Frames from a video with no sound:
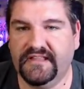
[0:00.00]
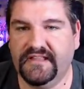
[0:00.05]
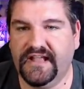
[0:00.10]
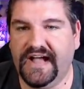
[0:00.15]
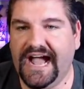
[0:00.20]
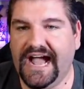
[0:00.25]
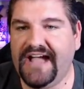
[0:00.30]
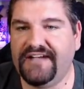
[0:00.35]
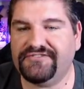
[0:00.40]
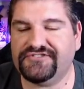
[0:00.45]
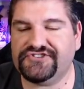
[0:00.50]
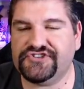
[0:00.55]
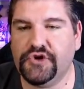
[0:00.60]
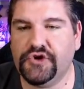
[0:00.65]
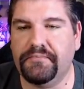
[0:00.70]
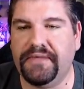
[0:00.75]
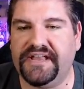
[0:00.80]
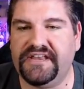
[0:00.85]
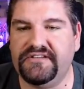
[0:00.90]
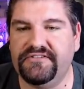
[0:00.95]
I have so
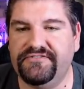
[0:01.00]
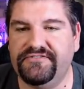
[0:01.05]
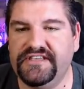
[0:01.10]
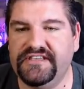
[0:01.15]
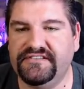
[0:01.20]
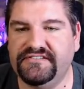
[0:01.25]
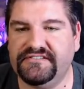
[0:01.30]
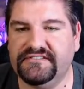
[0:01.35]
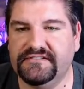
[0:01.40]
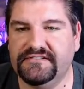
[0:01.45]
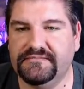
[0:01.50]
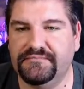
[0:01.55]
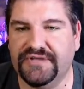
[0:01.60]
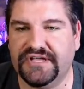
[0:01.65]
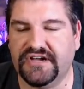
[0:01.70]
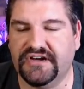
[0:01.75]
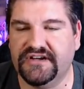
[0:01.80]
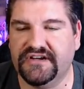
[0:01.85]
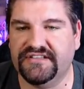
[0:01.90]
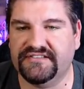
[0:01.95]
many of these
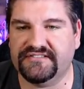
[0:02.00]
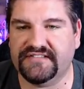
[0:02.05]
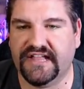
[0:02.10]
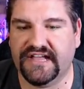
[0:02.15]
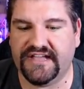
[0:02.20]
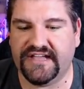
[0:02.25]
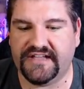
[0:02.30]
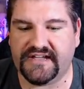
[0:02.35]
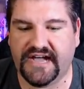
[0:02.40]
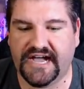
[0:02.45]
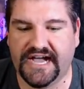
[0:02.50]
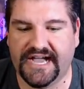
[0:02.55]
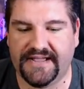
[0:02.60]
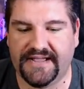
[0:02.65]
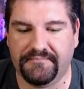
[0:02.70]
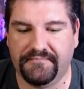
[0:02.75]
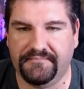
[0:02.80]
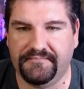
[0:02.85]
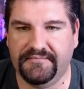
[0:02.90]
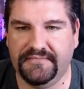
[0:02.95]
because, like,
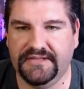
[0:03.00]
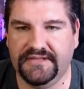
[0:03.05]
I'm